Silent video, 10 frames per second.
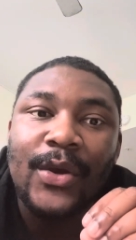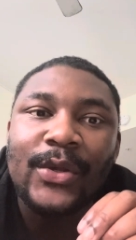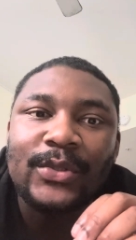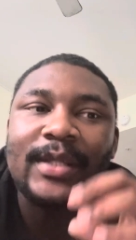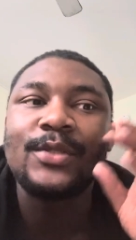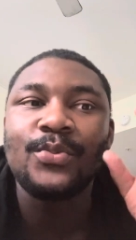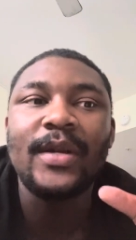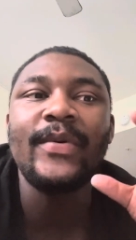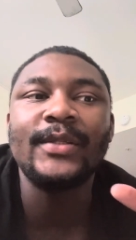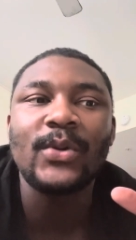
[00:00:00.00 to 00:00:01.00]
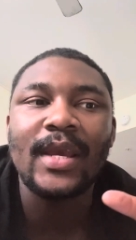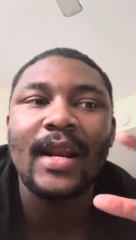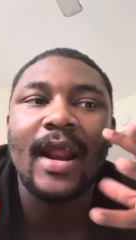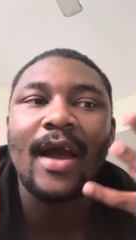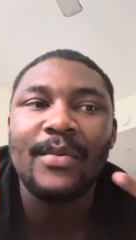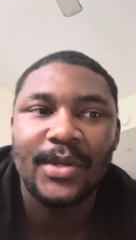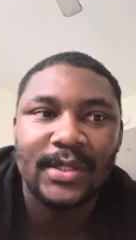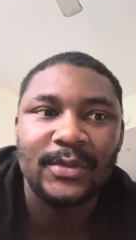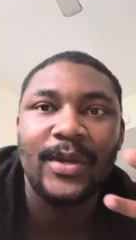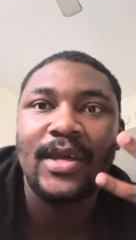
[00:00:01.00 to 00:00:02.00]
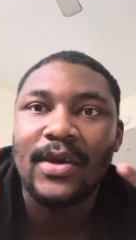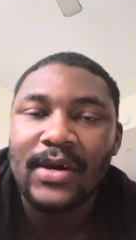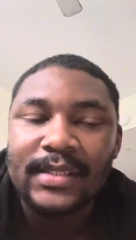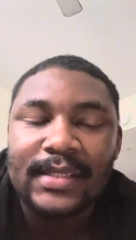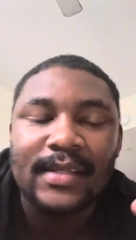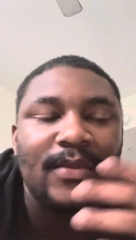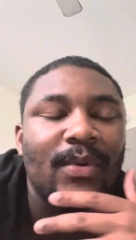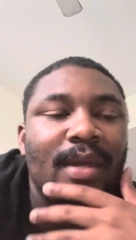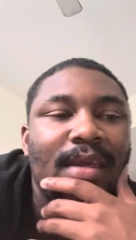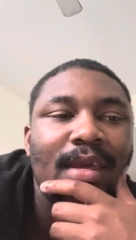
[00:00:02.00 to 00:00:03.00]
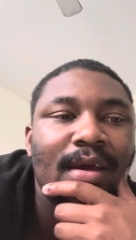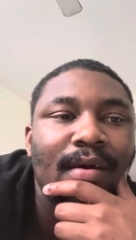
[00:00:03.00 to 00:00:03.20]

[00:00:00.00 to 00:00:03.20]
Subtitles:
So it's really, really talking like how he does, the way he curses and the way he